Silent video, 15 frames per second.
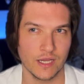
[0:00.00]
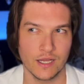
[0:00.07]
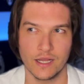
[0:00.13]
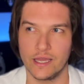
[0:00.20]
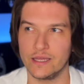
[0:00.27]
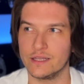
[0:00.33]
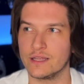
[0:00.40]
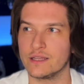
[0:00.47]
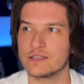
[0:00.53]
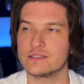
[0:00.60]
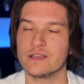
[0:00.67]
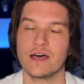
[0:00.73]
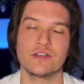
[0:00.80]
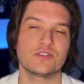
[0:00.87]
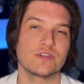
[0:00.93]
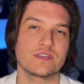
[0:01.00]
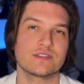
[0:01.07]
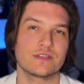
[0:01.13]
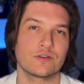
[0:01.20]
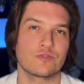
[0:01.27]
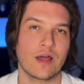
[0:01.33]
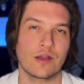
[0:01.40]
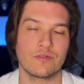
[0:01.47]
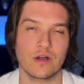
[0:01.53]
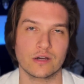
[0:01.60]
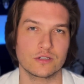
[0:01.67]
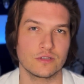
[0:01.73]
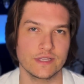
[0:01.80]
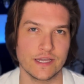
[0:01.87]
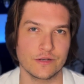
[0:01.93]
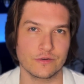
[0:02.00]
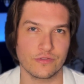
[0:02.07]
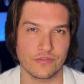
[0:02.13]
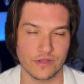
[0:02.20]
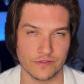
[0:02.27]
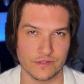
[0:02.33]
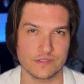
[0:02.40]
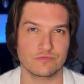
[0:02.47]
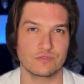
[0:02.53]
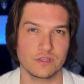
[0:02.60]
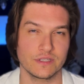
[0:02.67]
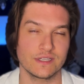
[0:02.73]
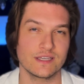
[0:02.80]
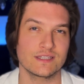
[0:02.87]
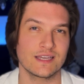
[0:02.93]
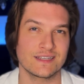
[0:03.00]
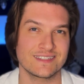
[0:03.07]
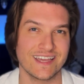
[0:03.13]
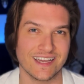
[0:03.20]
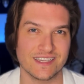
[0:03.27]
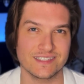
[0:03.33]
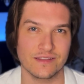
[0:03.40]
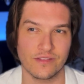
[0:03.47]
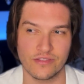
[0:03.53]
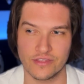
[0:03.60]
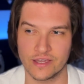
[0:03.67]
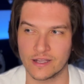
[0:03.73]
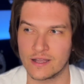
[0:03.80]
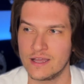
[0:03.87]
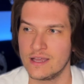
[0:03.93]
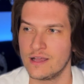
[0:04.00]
And it's not just a Round Rock or Leander thing, this really is a Texan thing.